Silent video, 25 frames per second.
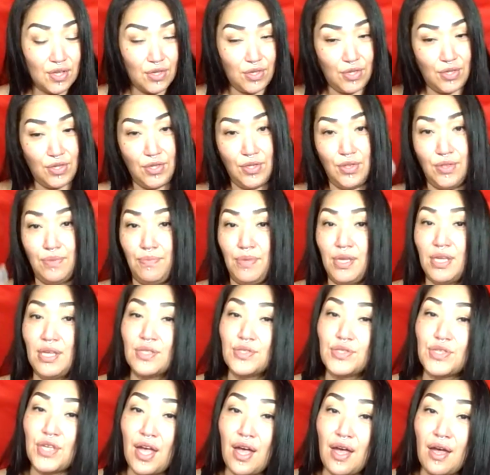And in the
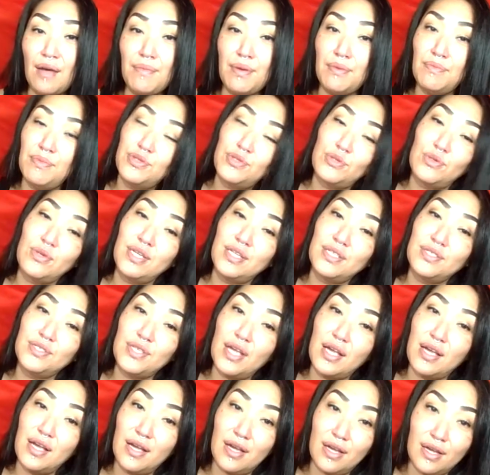meantime, in between
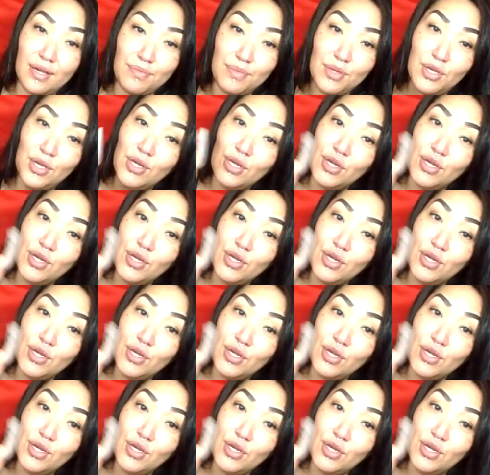time,